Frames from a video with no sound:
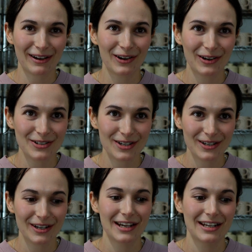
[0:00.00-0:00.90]

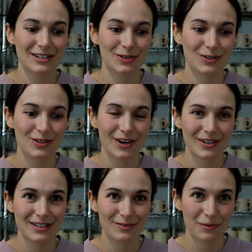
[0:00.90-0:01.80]
garden, and I just
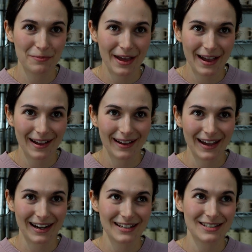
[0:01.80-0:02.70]
started from there,
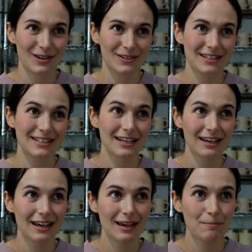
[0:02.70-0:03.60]
and I started
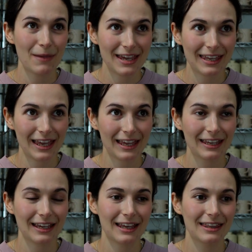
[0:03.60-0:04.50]

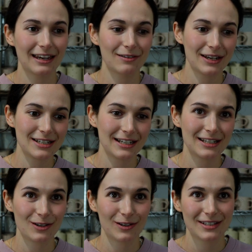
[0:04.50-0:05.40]
making, and then eventually
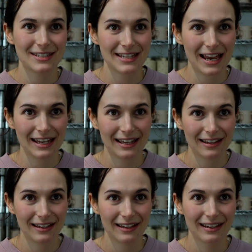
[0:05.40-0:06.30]
started selling.